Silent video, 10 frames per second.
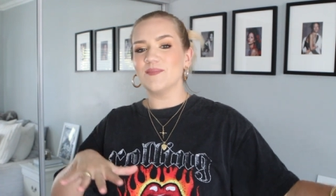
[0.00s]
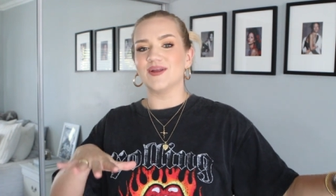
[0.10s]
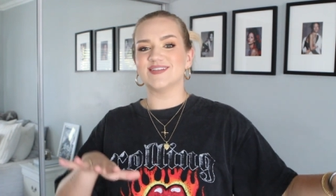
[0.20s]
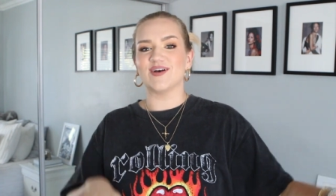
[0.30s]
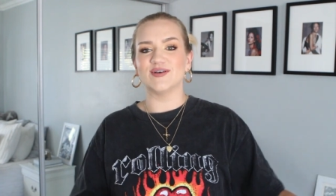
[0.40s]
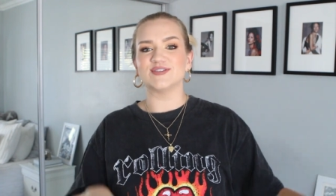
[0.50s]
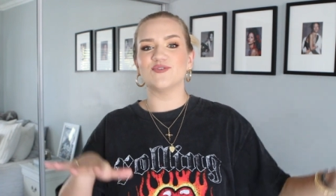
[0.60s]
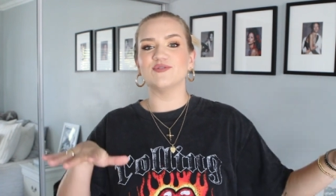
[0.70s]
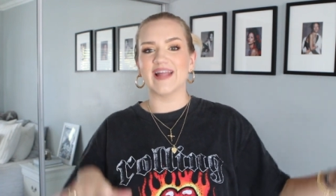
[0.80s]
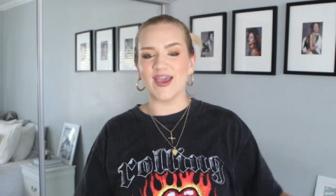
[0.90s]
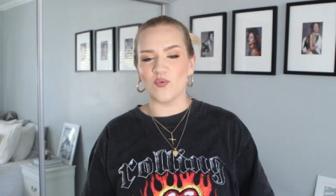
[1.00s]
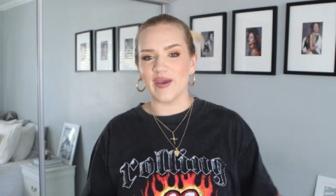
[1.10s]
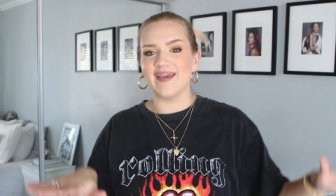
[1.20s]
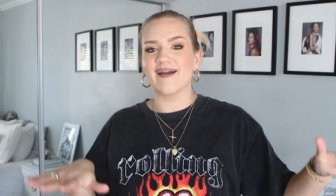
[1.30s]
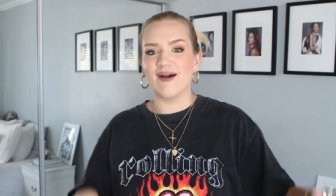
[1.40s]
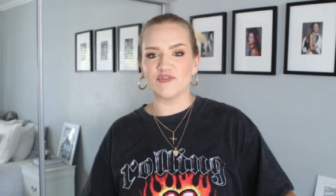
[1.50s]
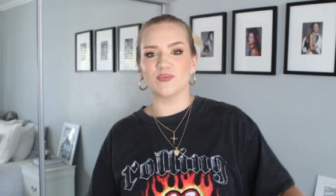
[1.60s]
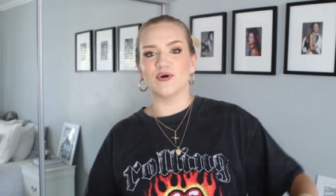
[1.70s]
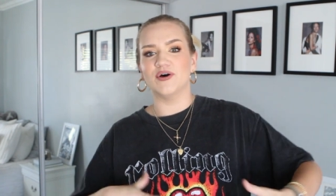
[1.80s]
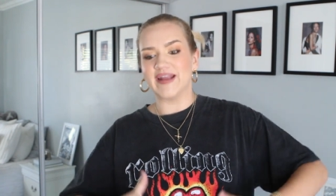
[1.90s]
but it's also lightweight,
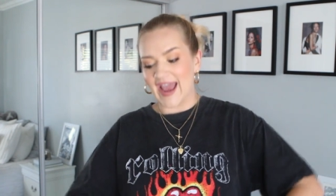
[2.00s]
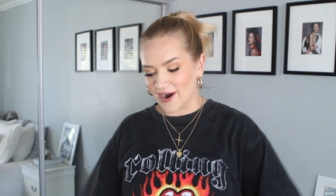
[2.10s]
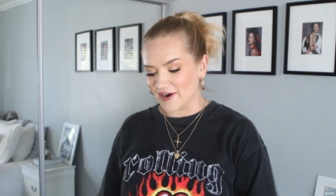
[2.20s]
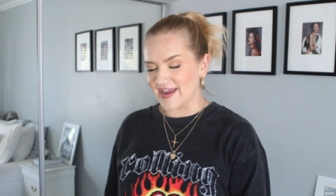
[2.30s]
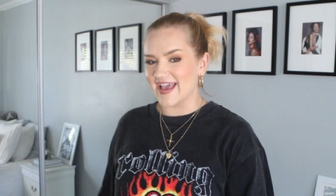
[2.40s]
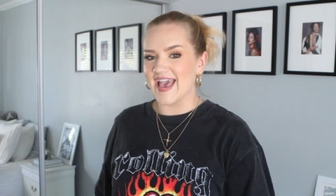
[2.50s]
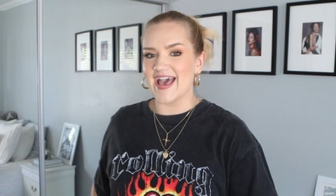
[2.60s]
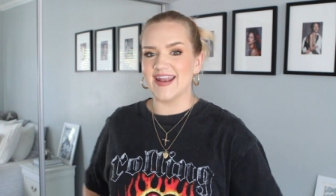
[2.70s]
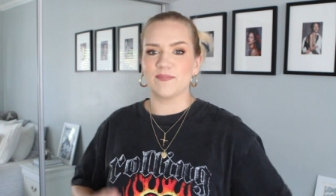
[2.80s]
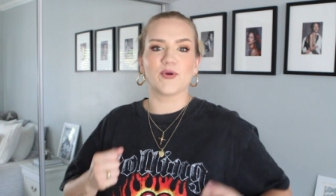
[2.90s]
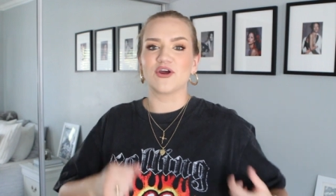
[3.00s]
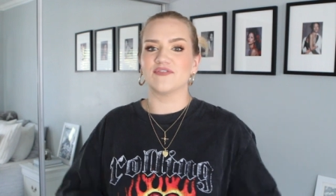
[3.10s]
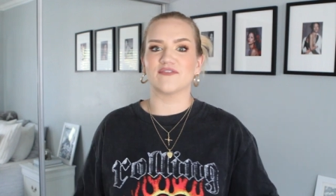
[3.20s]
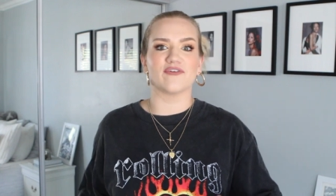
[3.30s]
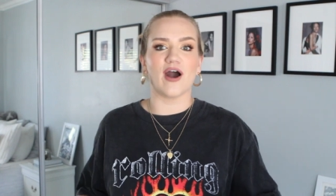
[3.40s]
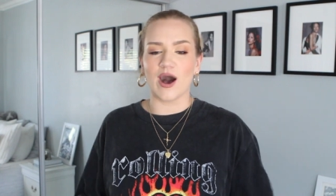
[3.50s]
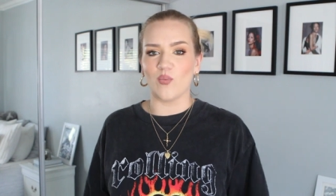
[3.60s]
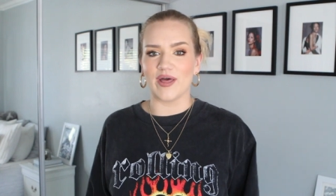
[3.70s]
comfortable, and airy, and perfect for hot